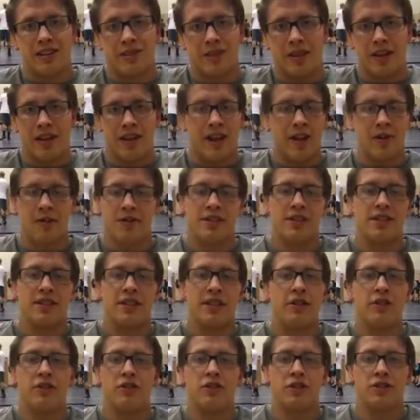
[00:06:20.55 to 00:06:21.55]
and I was
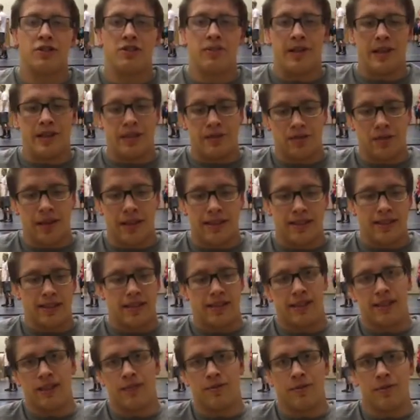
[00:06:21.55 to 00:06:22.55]
still just it's wrestling
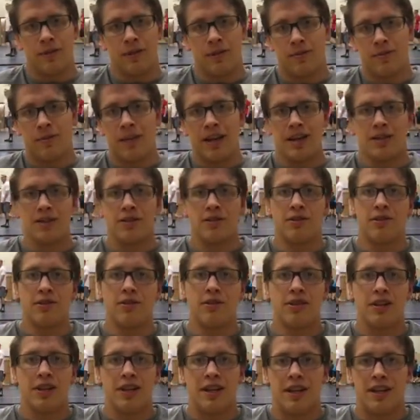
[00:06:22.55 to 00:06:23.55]
season. We're gonna wrestle,
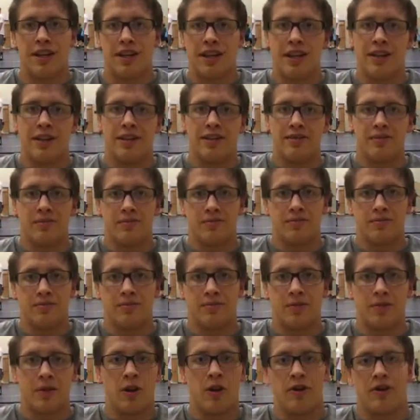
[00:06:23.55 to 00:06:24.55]
and then
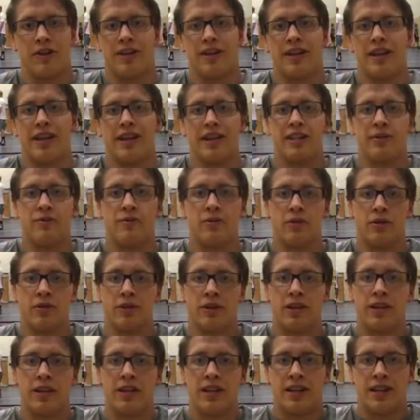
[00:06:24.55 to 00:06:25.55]
on to the next
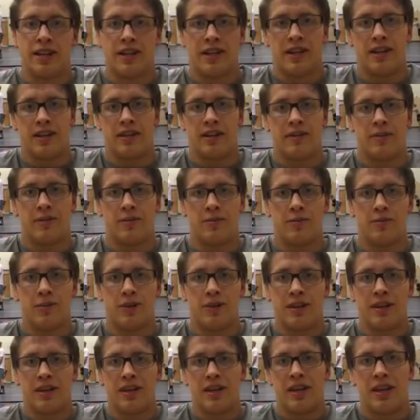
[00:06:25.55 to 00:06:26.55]
sport.
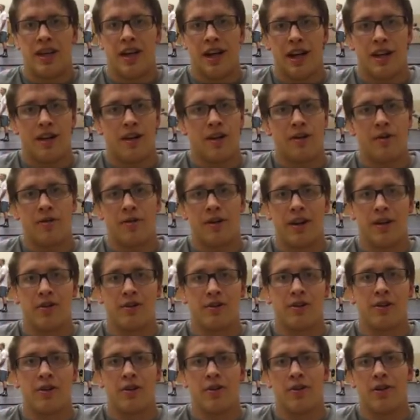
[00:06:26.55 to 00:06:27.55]
But I know when I
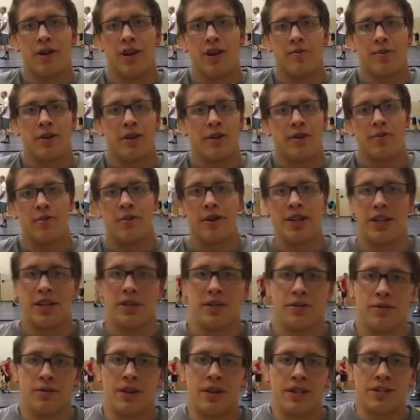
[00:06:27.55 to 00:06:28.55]
was growing up, I would be in
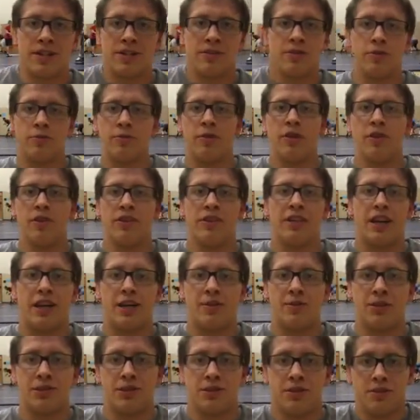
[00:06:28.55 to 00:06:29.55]
the wrestling room all the
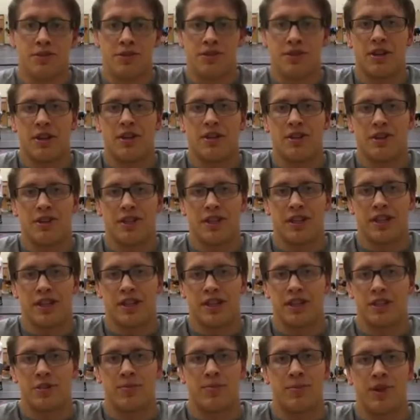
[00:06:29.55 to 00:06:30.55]
time, just through his coaching and
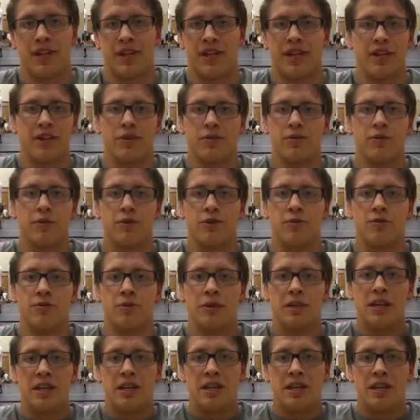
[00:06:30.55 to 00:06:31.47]
just being in the room.